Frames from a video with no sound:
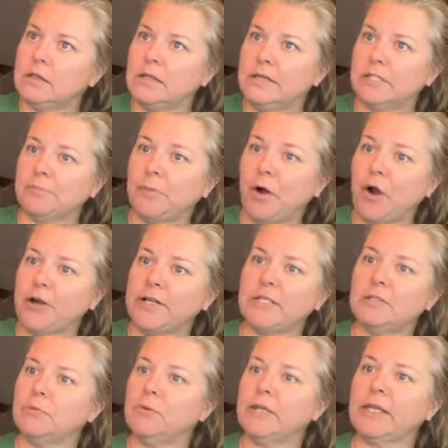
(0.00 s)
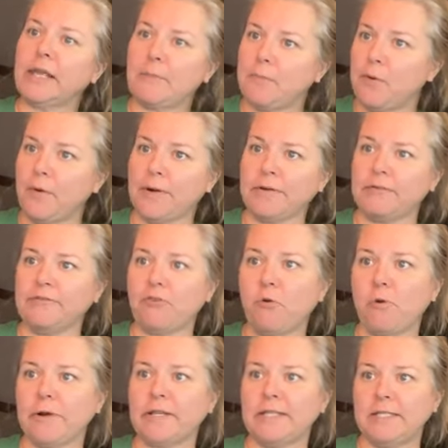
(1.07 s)
this part is really important for
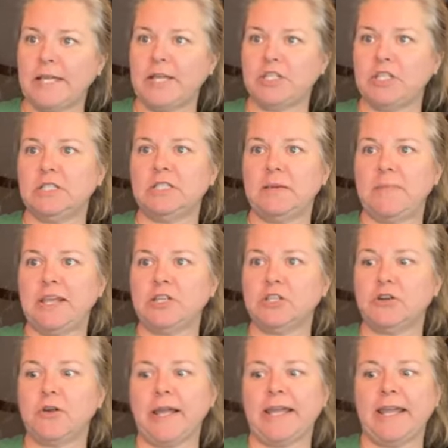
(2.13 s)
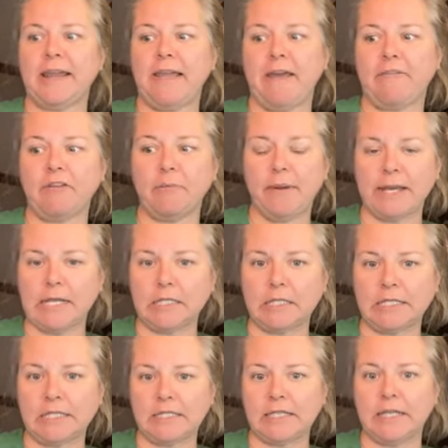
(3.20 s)
organization to make sure I get everybody
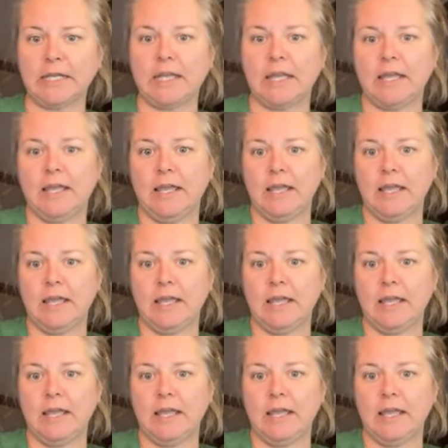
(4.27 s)
listed